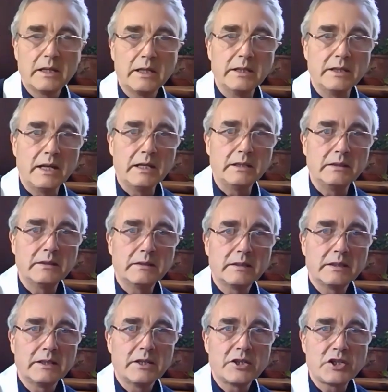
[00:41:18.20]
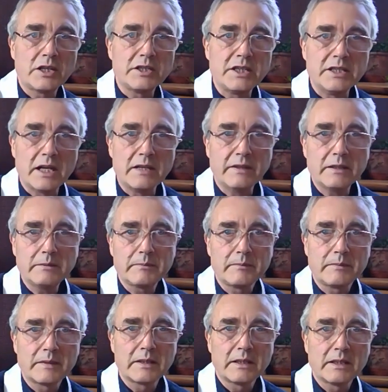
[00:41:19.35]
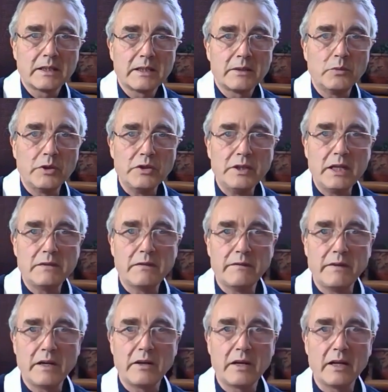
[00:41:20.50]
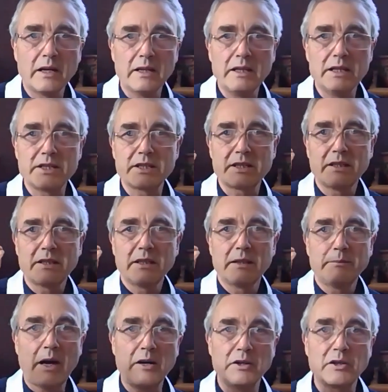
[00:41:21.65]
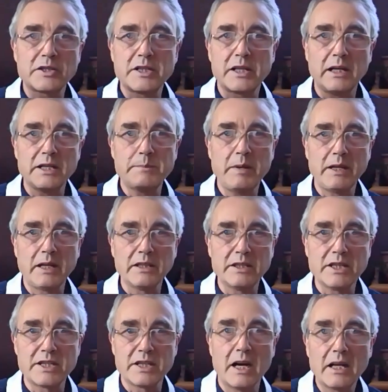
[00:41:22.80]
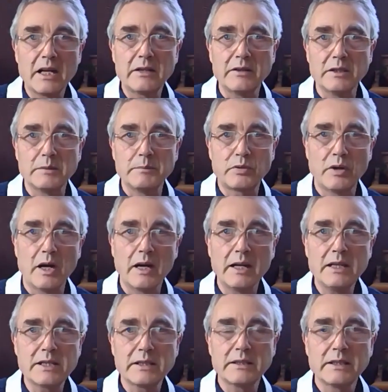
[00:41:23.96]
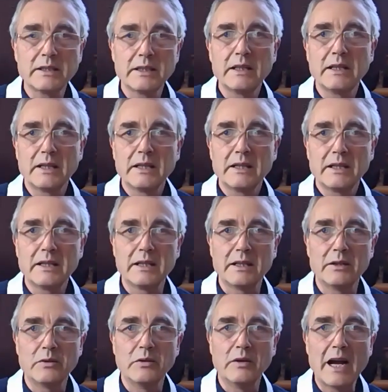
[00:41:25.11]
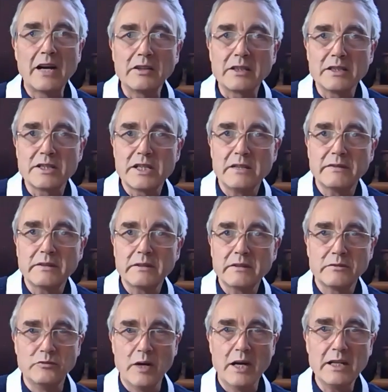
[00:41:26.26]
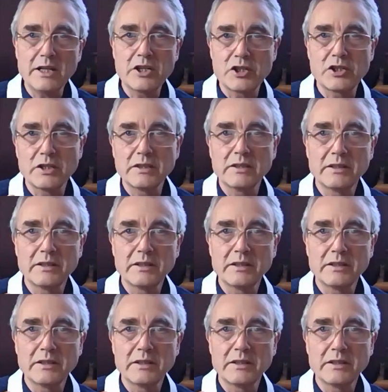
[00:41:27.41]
And then Shantideva, what you need for virya is, paradoxically speaking, desire and pride, or arrogance even, relish